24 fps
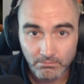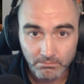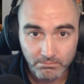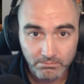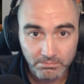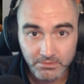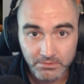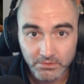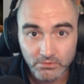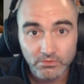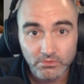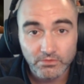
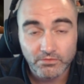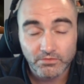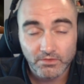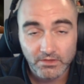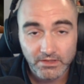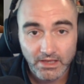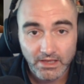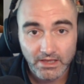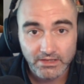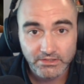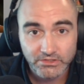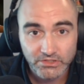
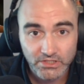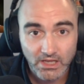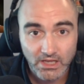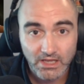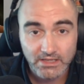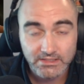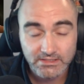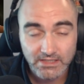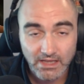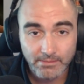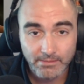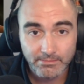beautifully
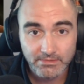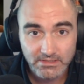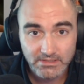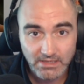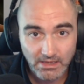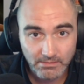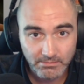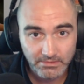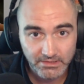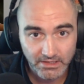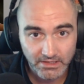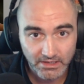headshot time and
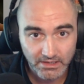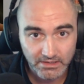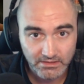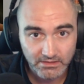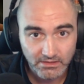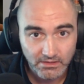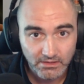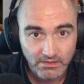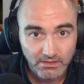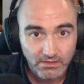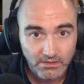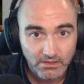time again,
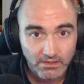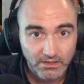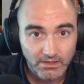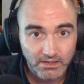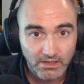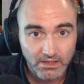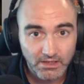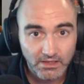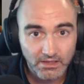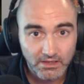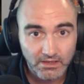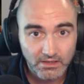
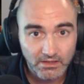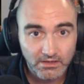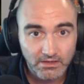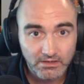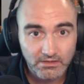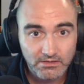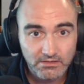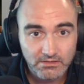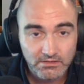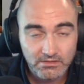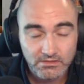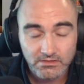
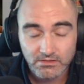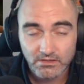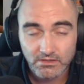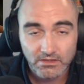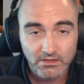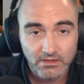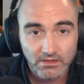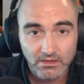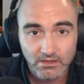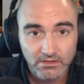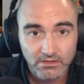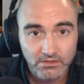and
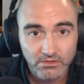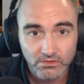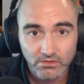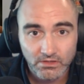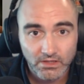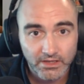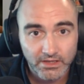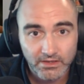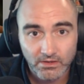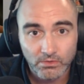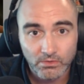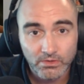it, you're
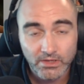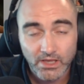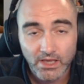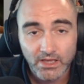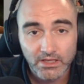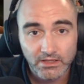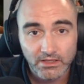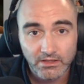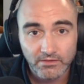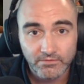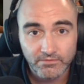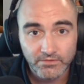like, okay,
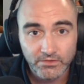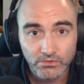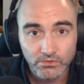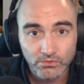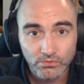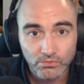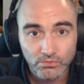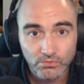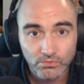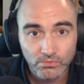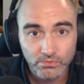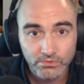if
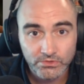you